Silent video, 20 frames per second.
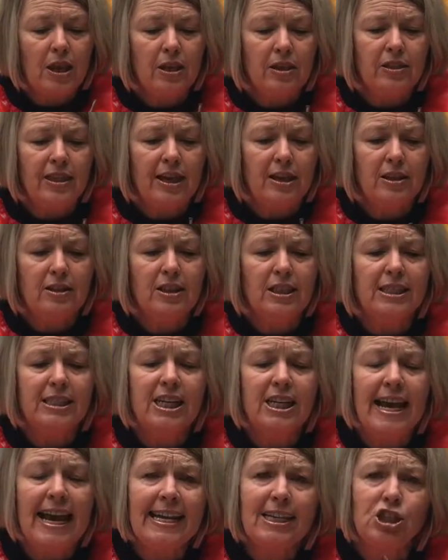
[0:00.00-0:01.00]
the
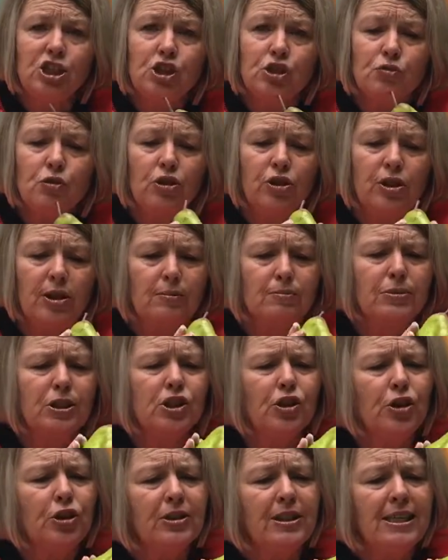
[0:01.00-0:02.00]
texture on them.
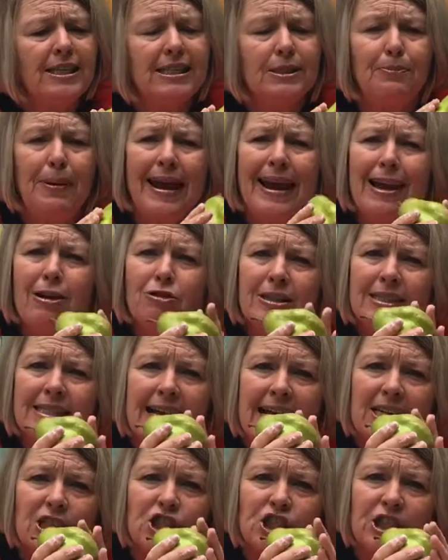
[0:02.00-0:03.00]
So this pear is
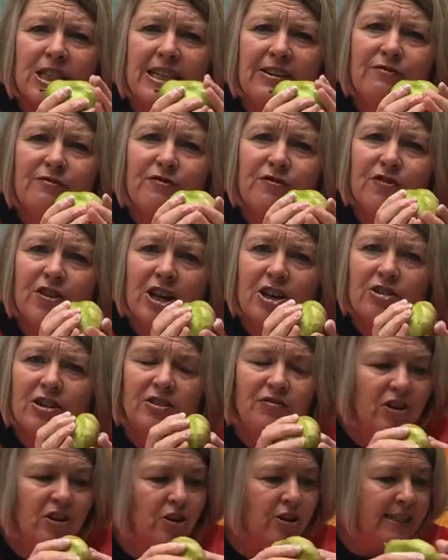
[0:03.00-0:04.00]
actually
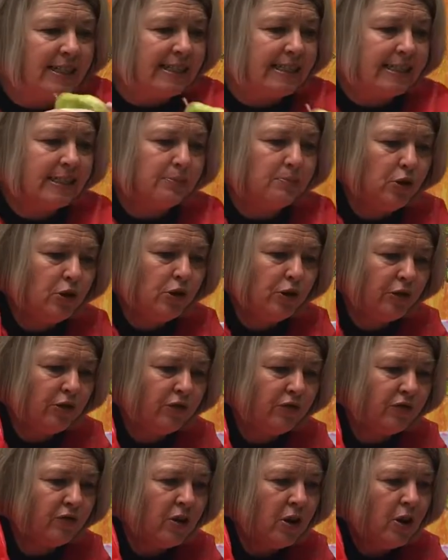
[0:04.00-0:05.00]
very
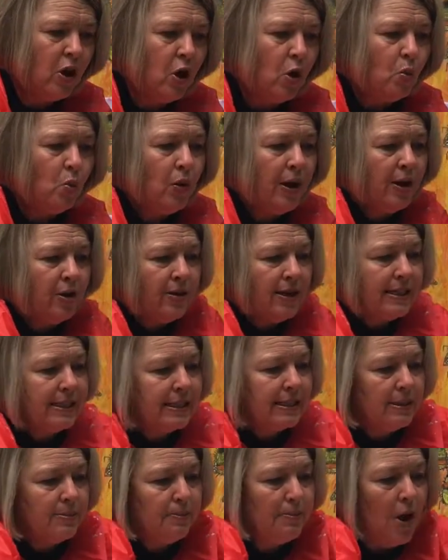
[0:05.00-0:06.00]
smooth, whereas
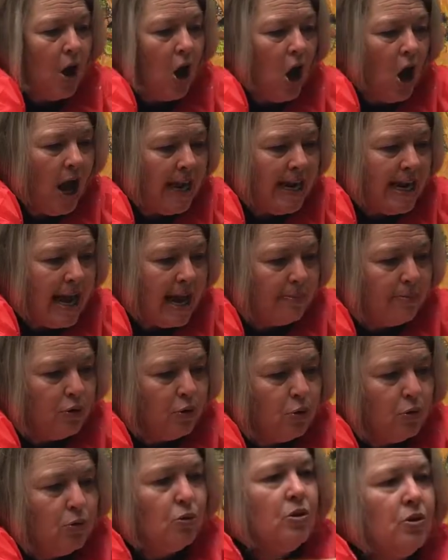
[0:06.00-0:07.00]
the
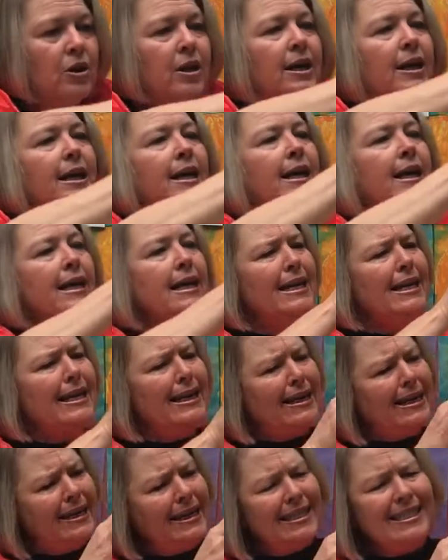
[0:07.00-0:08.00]
pineapple
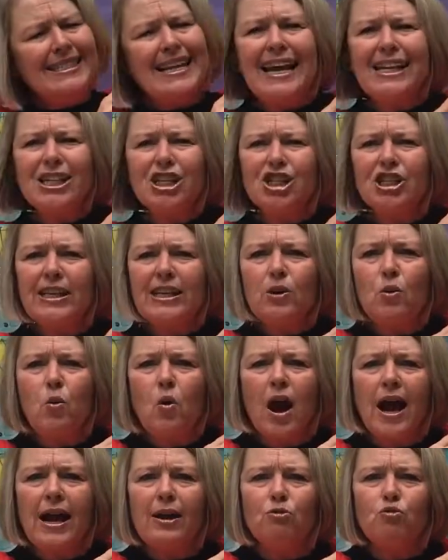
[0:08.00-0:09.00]
is actually
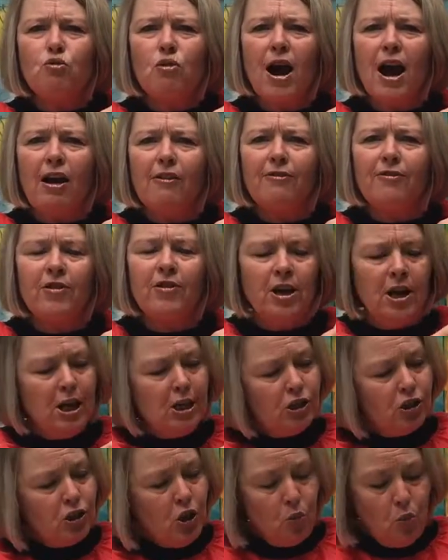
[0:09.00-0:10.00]
quite rough.
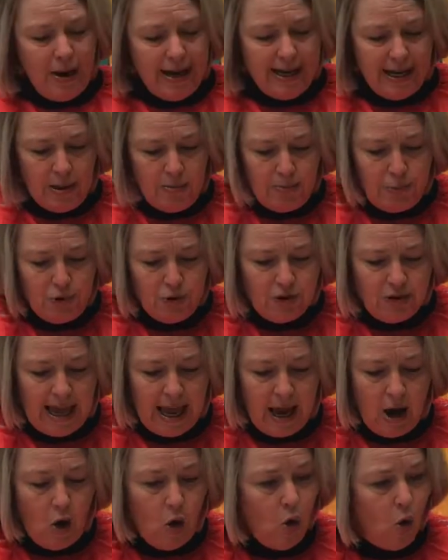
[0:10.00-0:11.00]
So we can put
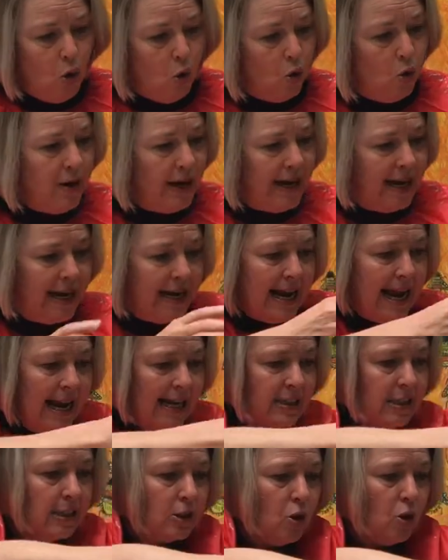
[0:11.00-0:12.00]
that all in our
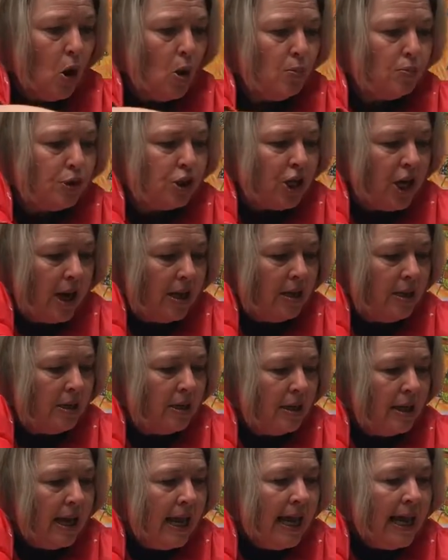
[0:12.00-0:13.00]
sculpture.
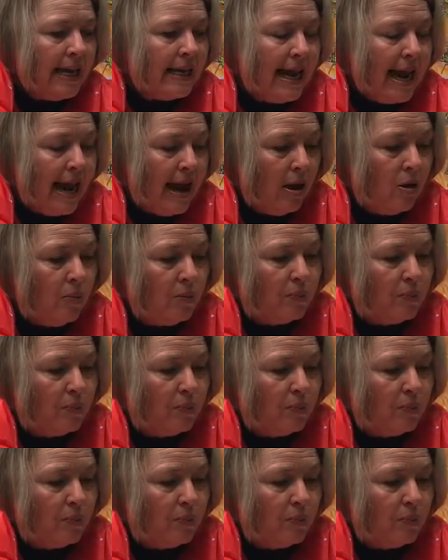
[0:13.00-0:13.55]
Now